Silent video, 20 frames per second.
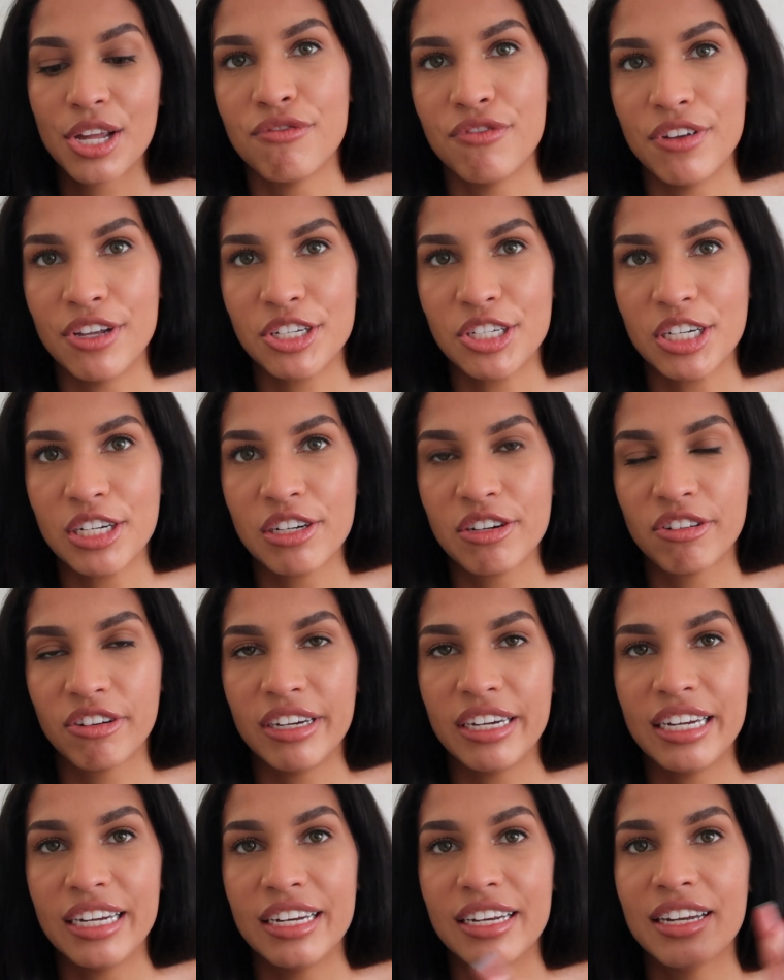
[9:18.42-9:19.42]
Vision
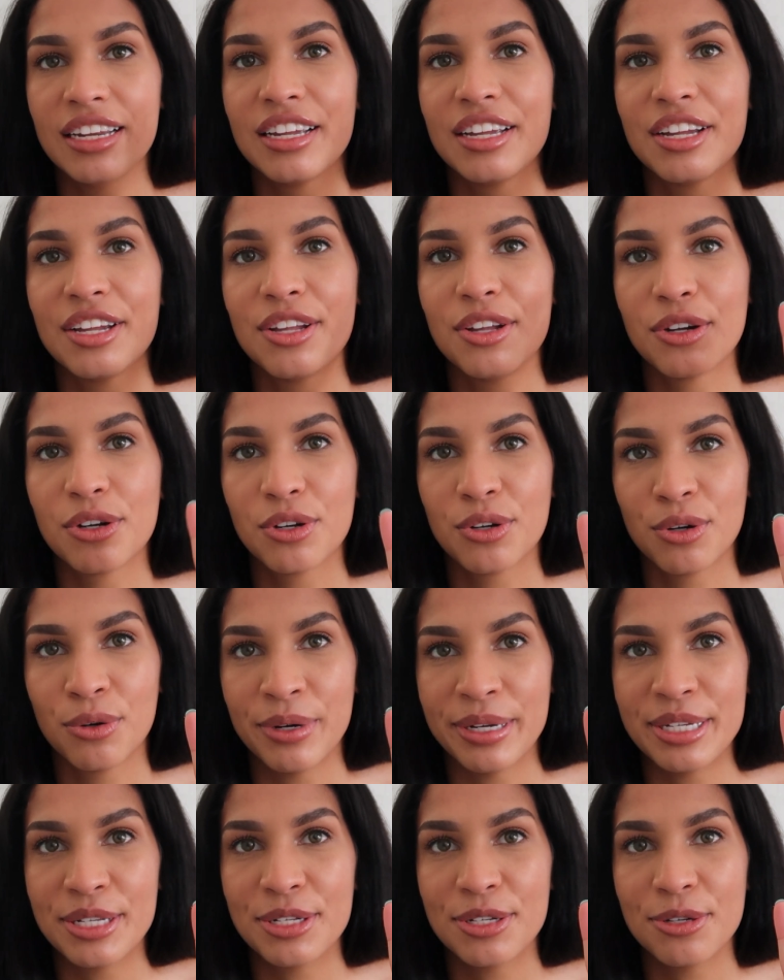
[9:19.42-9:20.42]
Green,
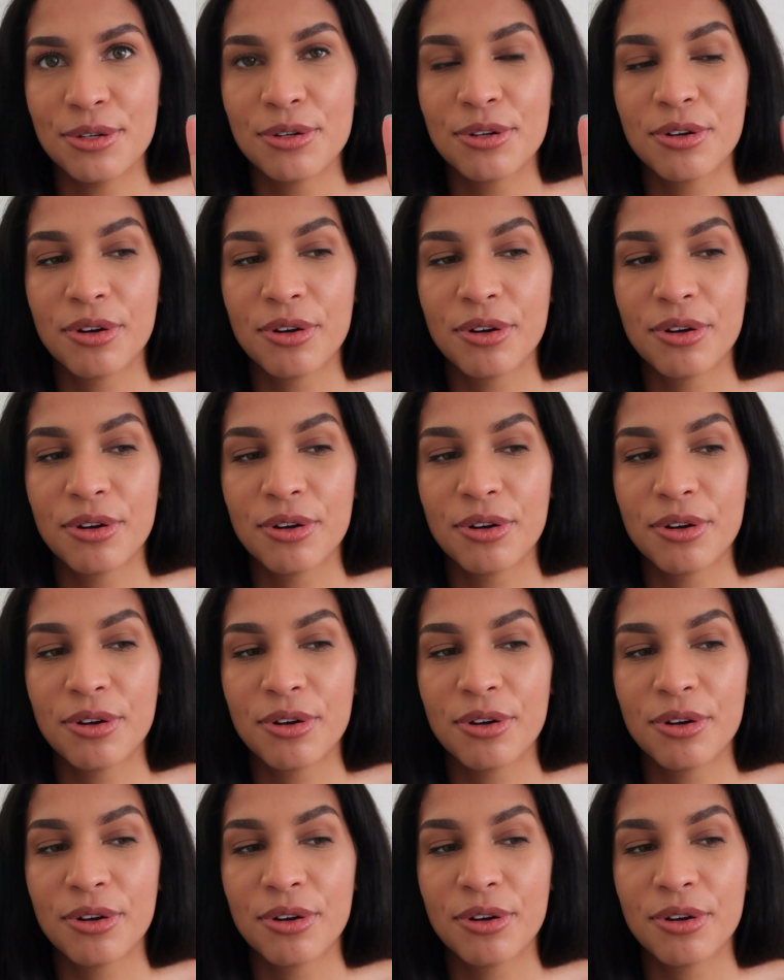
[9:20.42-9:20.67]
Crystal